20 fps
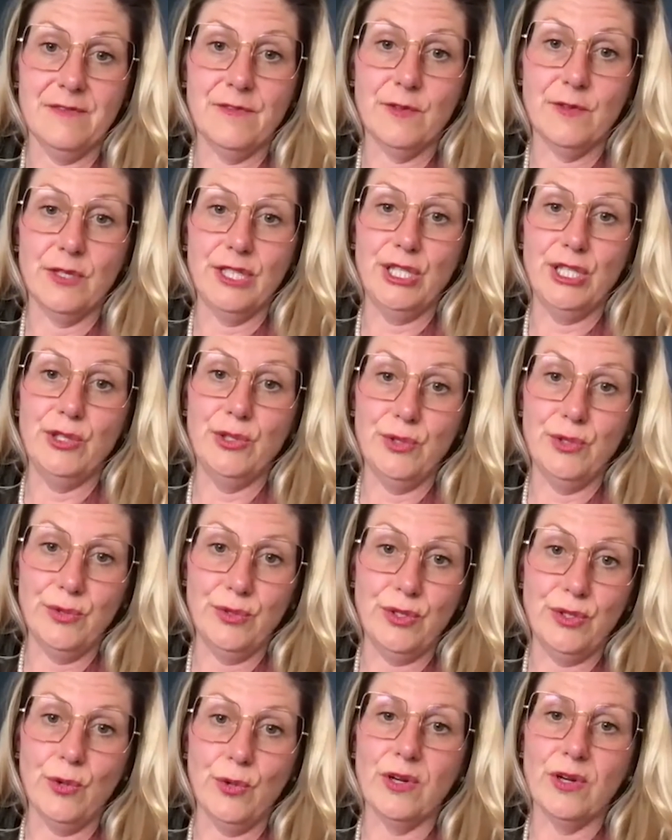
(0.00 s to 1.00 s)
for
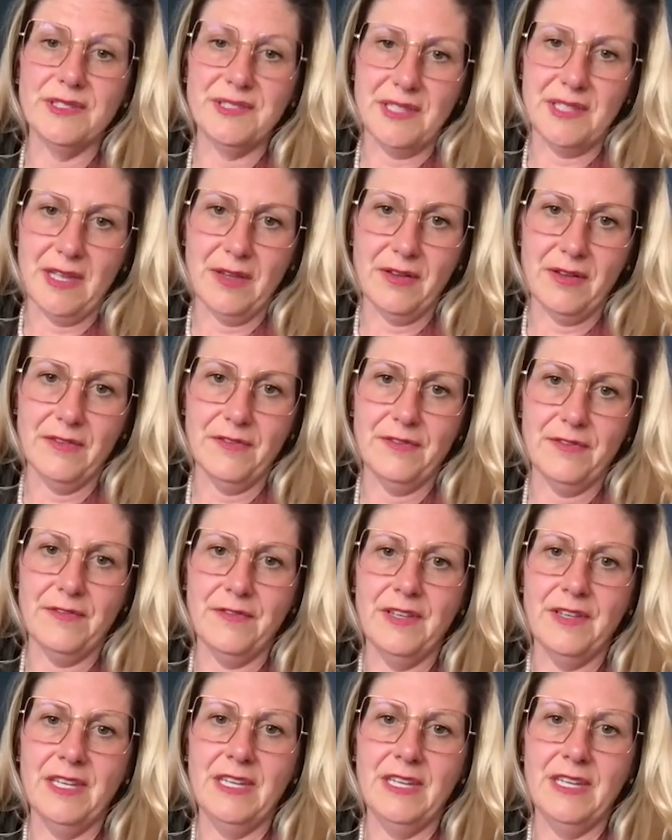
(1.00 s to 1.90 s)
you yourself,